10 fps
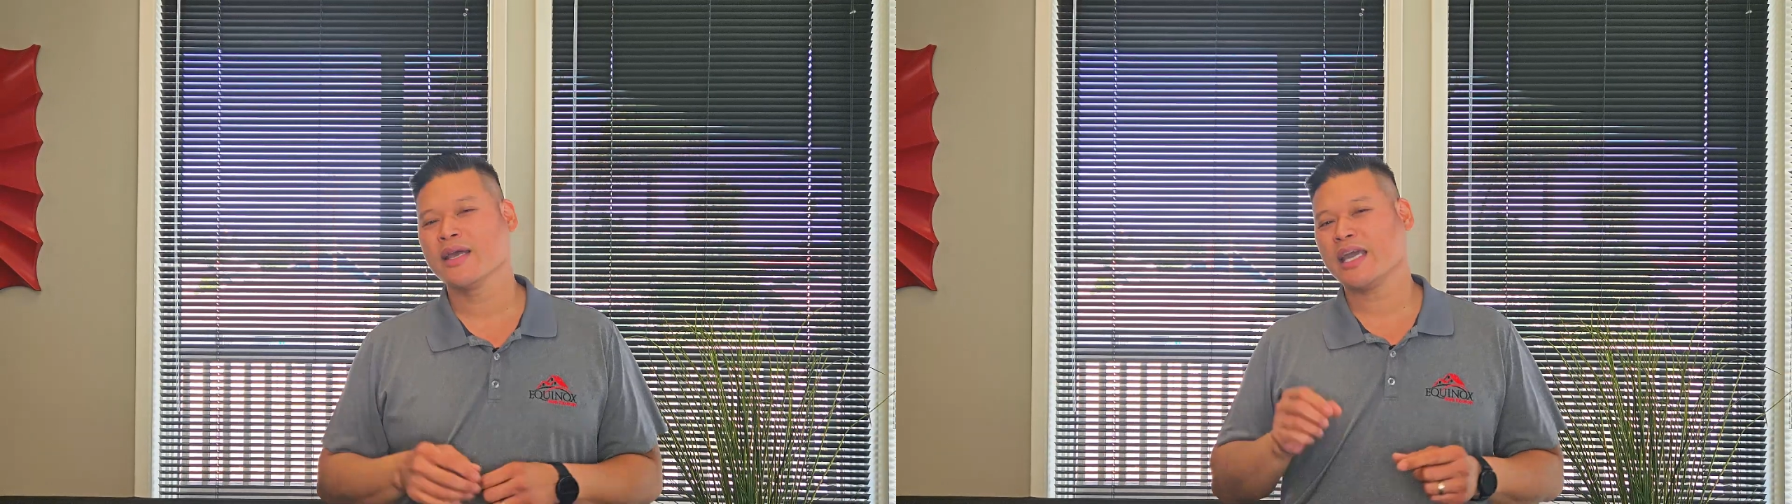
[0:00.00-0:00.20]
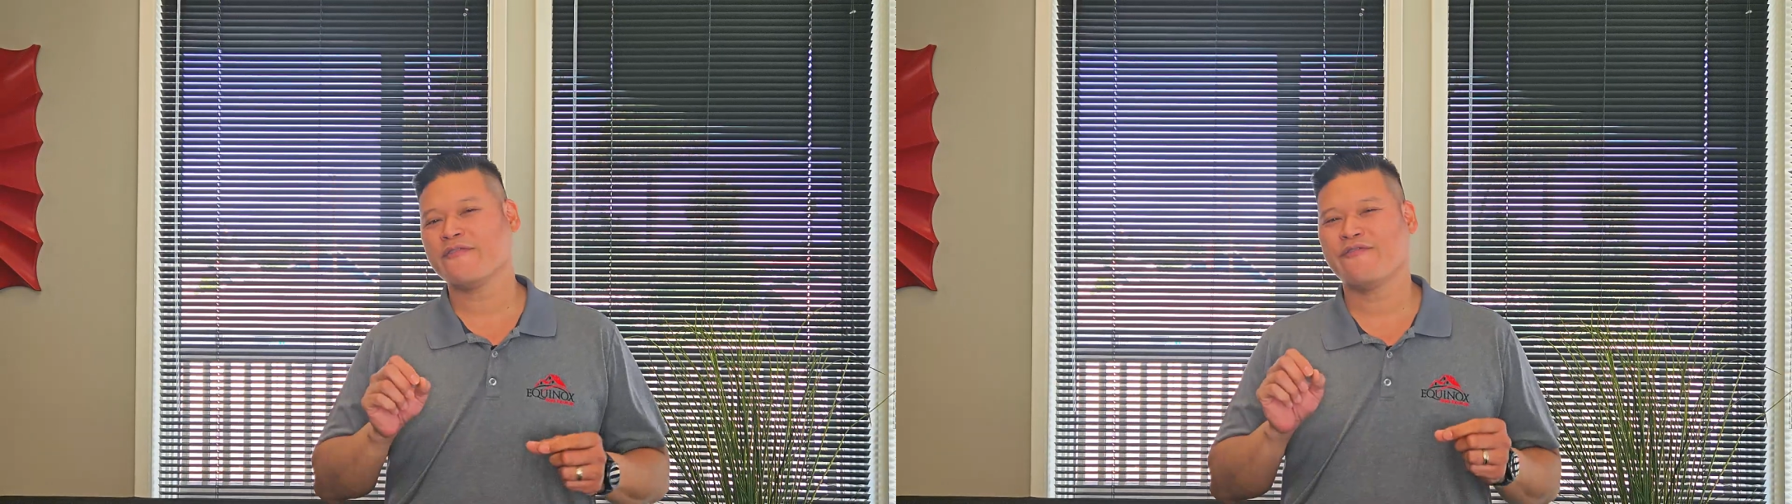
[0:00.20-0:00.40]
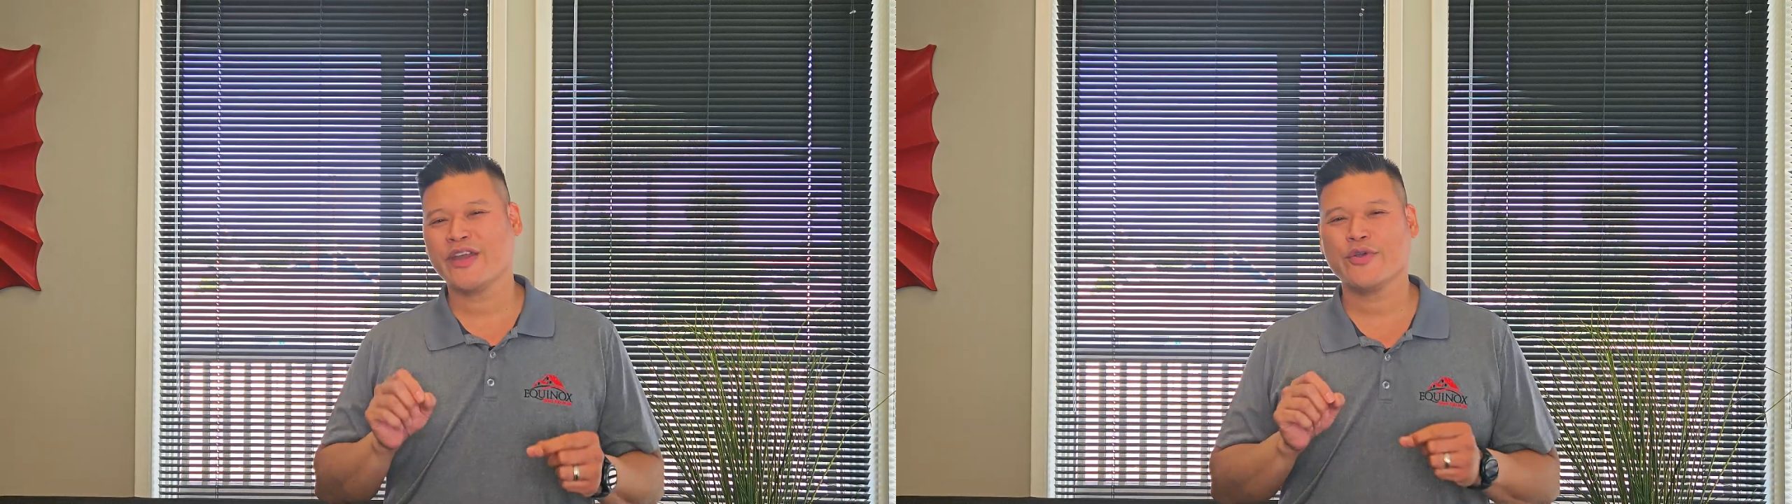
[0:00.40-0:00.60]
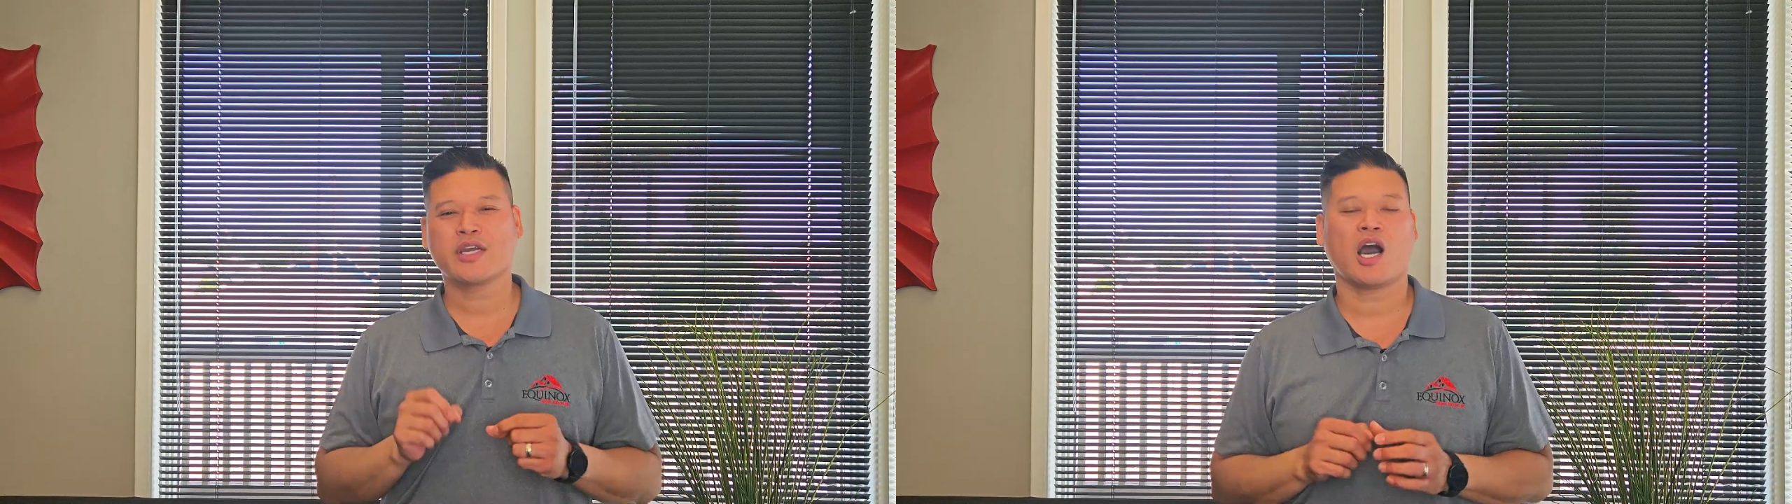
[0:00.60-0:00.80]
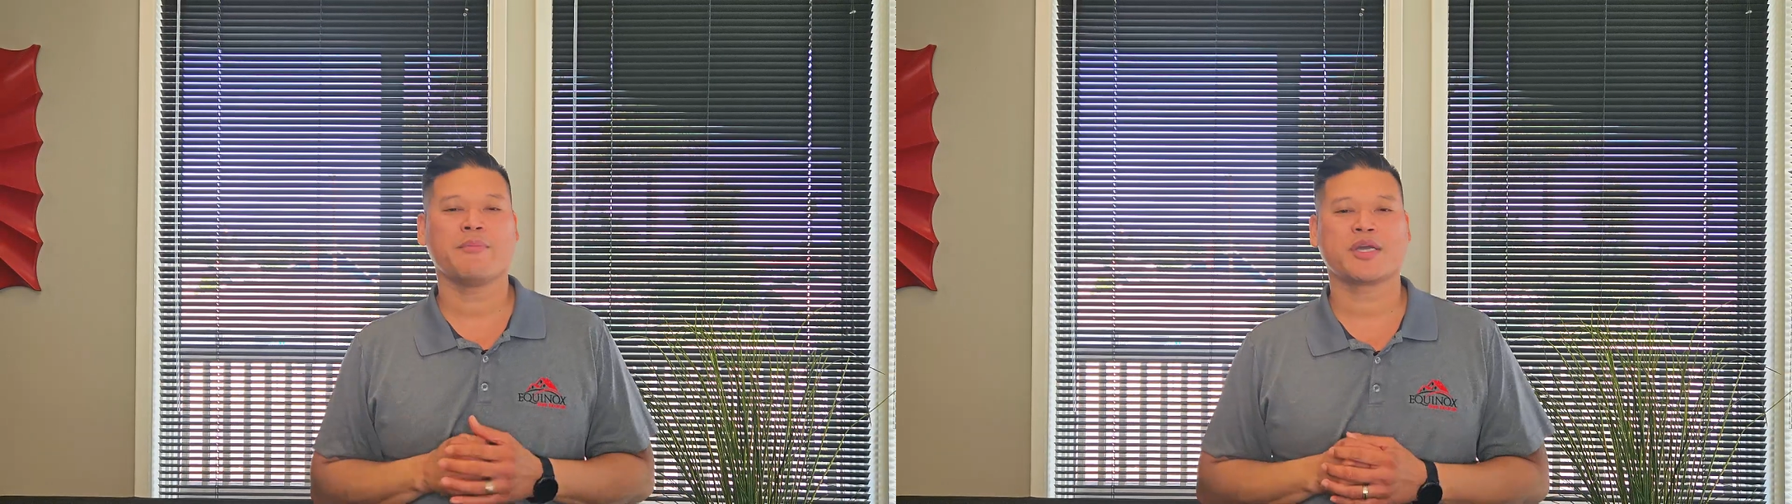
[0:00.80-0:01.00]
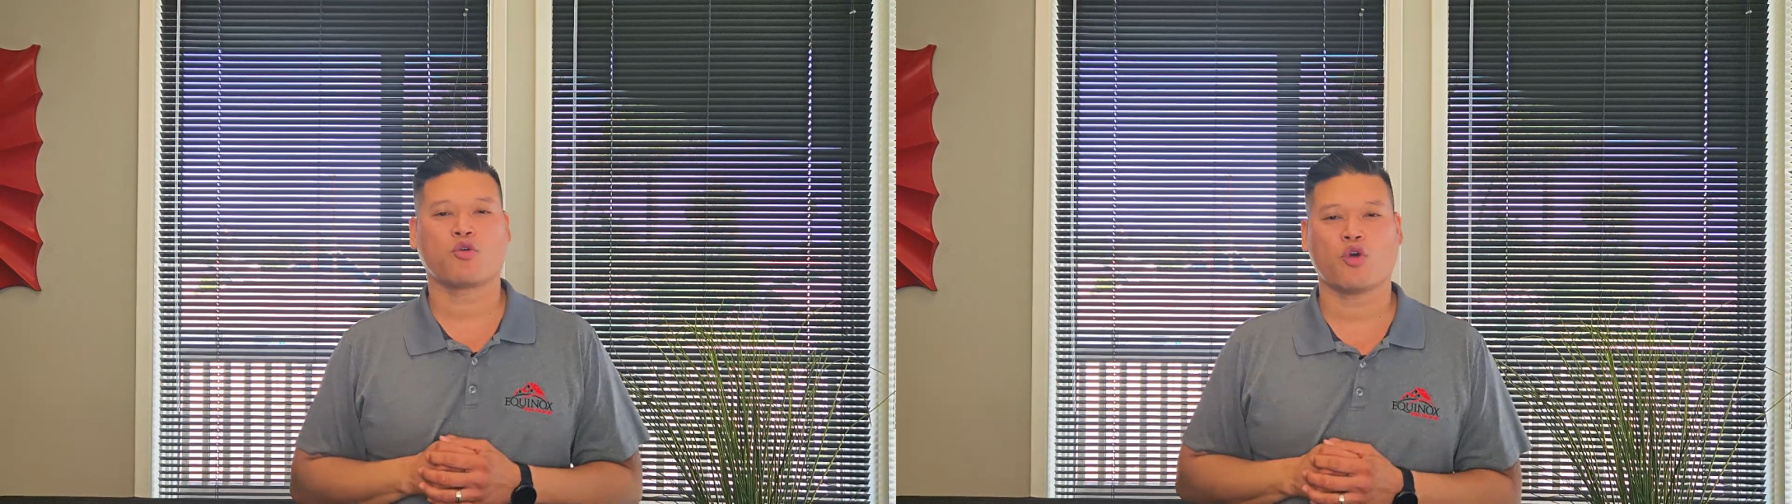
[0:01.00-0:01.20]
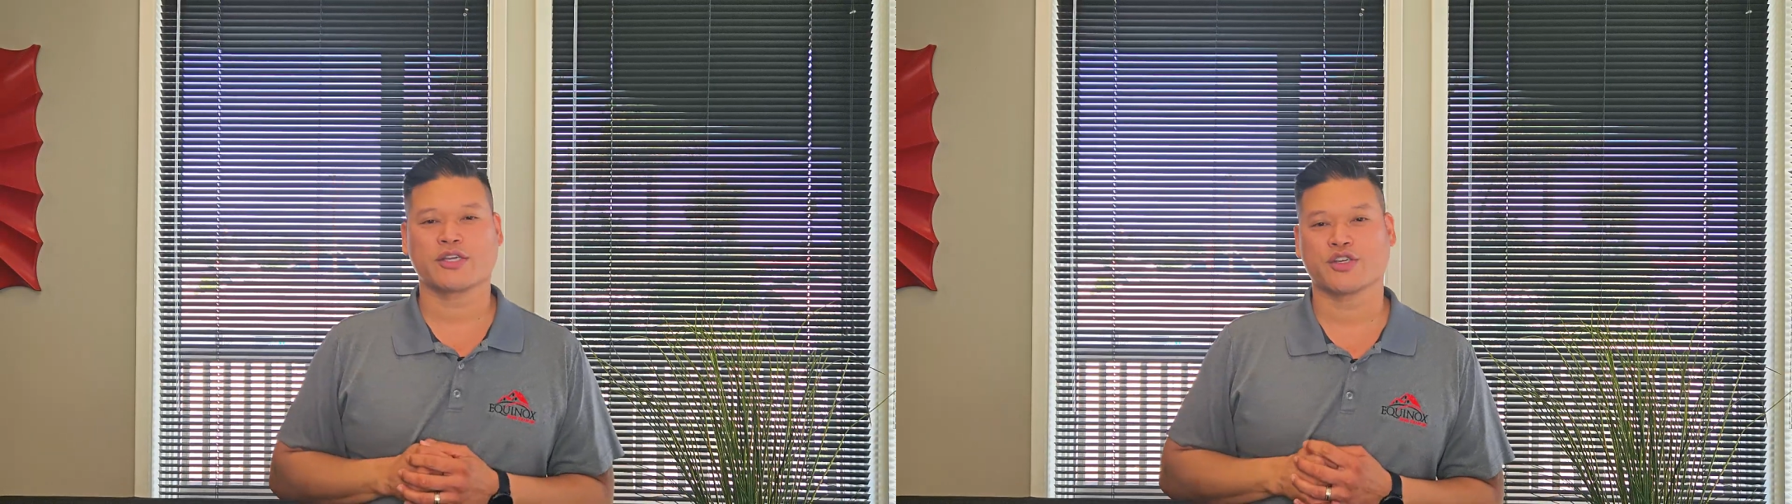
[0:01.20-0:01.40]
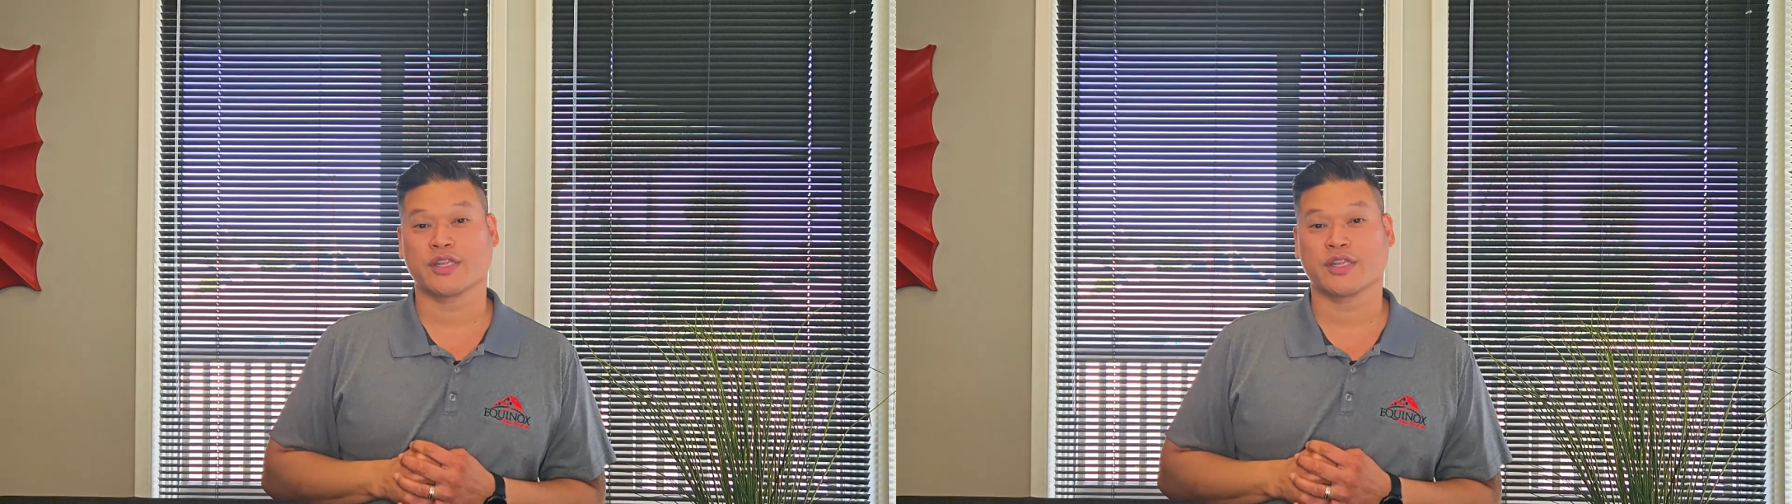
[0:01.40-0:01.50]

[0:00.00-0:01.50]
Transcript: a very common question